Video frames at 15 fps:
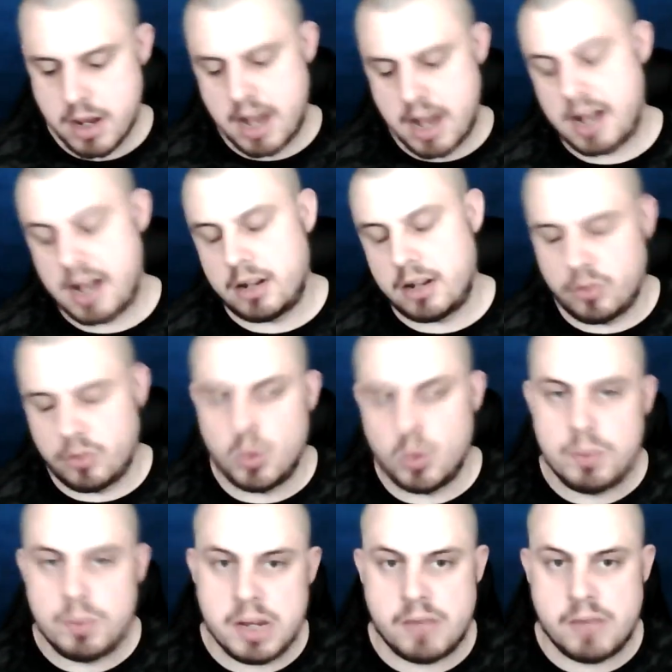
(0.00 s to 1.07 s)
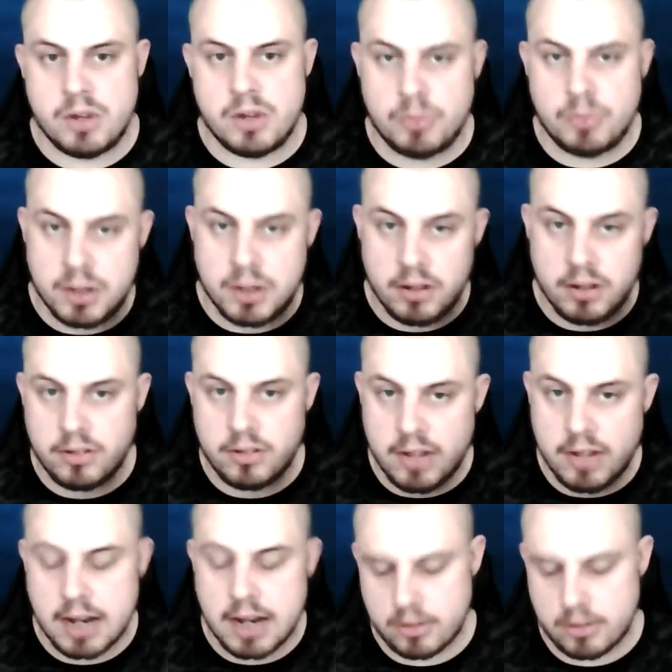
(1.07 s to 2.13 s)
and we believe he's been
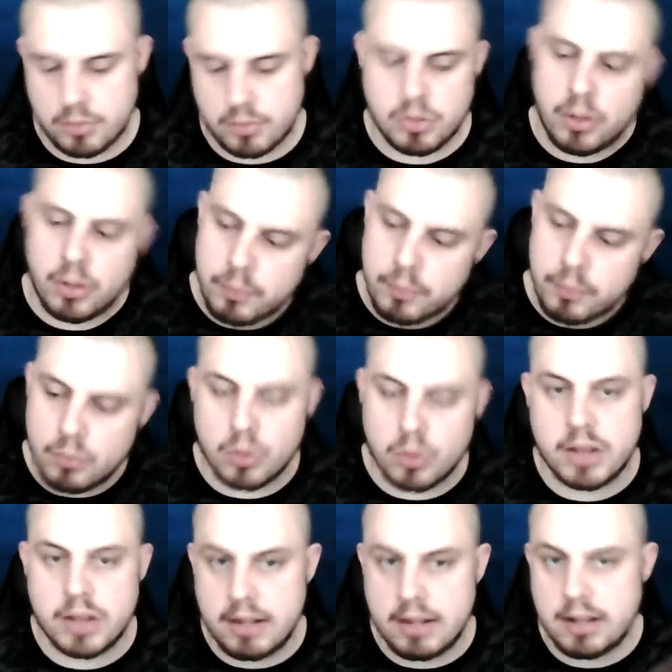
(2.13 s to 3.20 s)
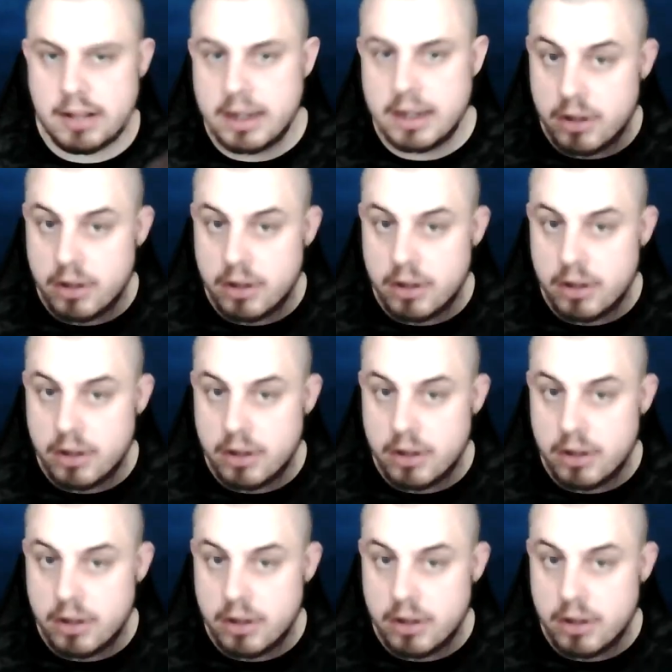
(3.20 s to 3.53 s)
sacked. But what they're telling